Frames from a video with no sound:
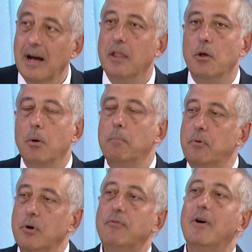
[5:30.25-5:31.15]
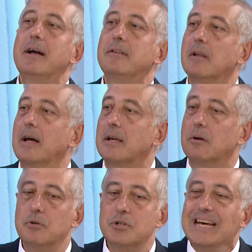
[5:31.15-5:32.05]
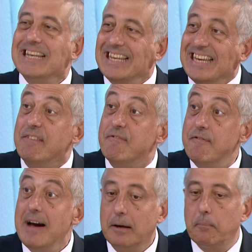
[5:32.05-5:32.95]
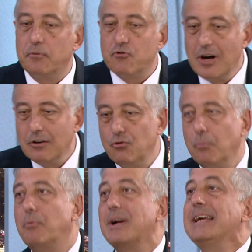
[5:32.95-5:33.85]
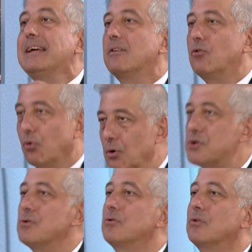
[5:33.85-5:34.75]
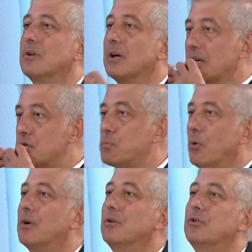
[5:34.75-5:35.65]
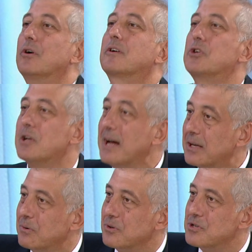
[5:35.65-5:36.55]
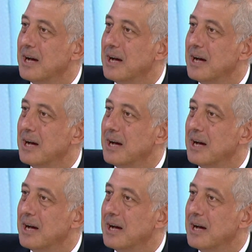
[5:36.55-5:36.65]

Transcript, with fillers: They were purifying the language, it, in fact, trying to bring it closer to the spoken Turkish language.